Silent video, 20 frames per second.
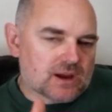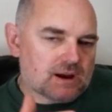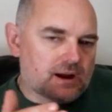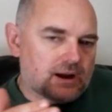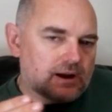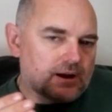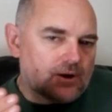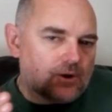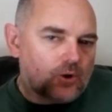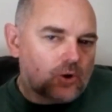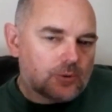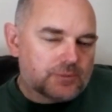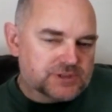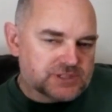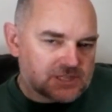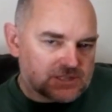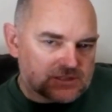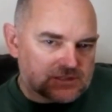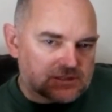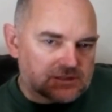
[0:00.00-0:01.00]
uh, Home
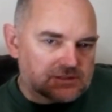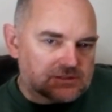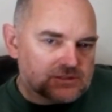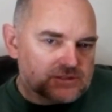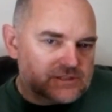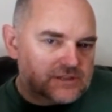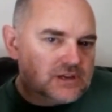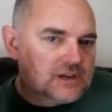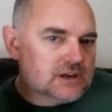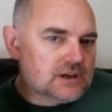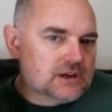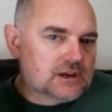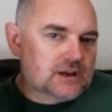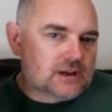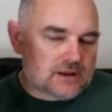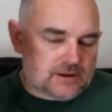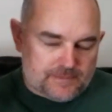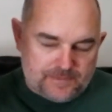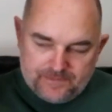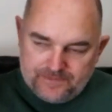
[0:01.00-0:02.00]
Assistant
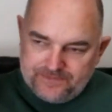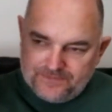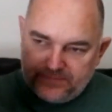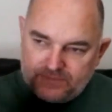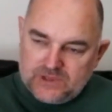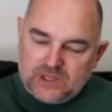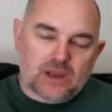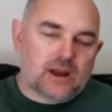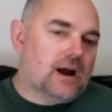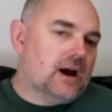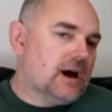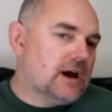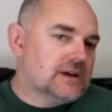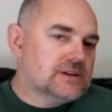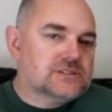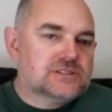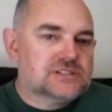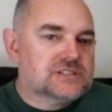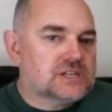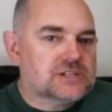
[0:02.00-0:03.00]
uh,
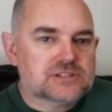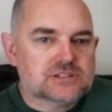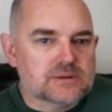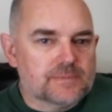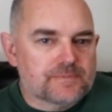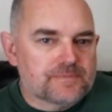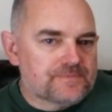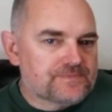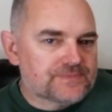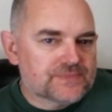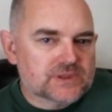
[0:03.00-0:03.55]
system.